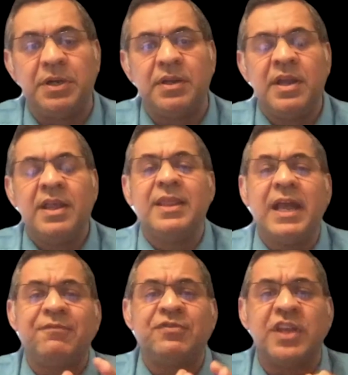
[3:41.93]
They have
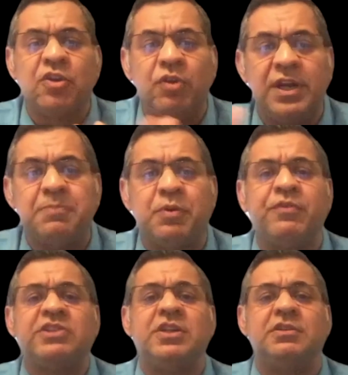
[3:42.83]
security
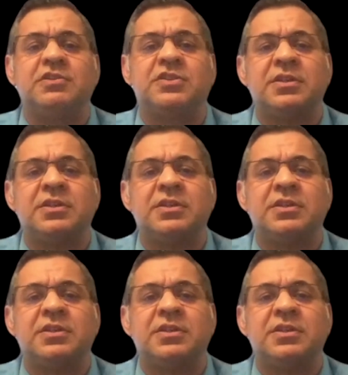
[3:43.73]
professionals,